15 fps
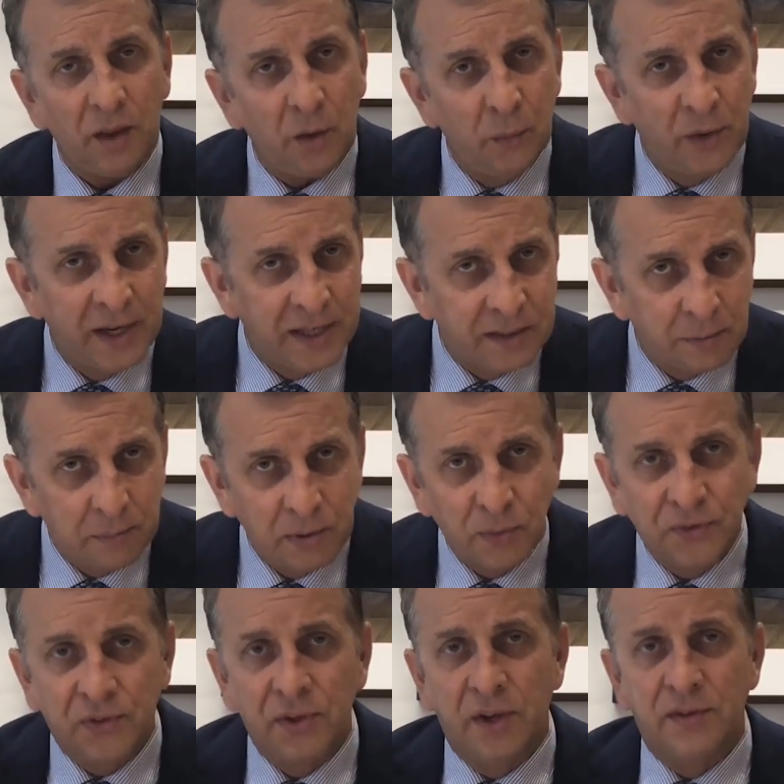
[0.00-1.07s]
We need to
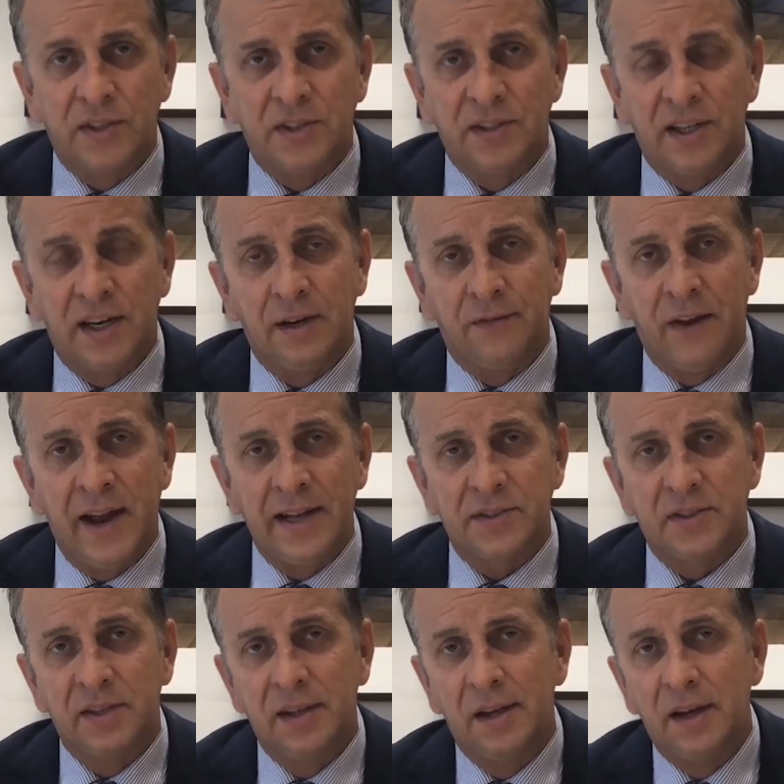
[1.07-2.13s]
build services in
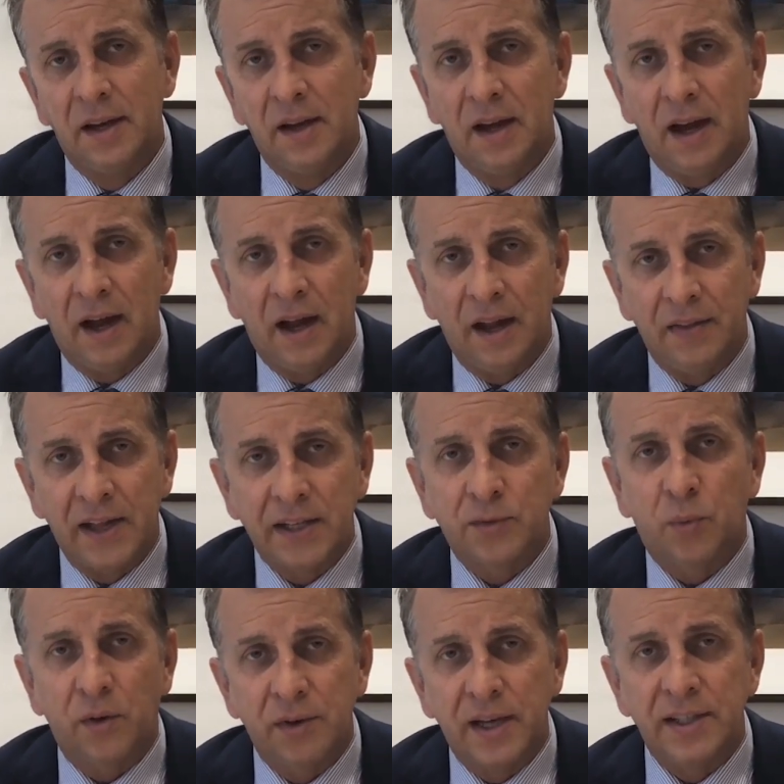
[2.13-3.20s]
advance, and
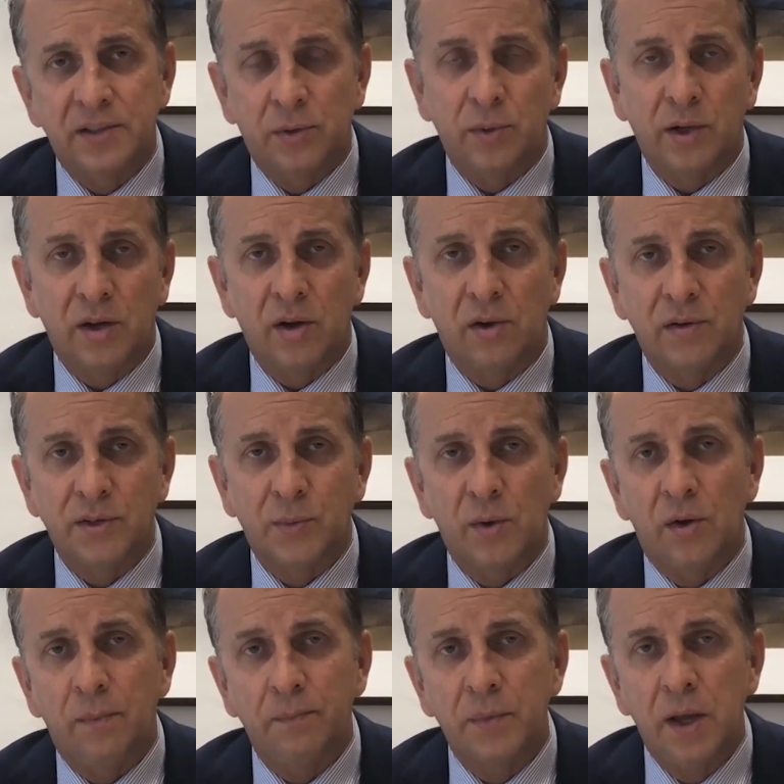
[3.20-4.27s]
that's what needs to occur as
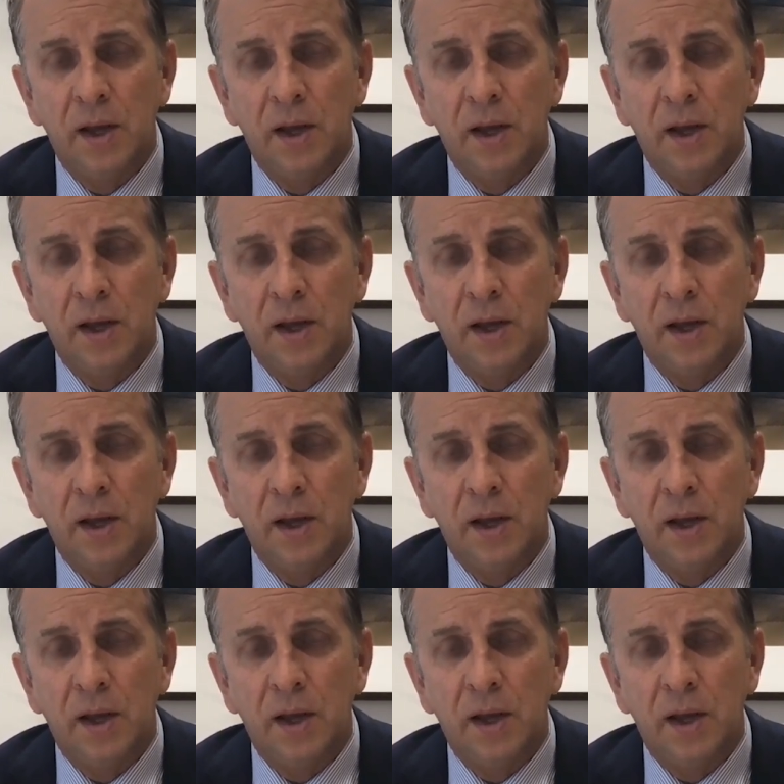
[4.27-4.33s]
well.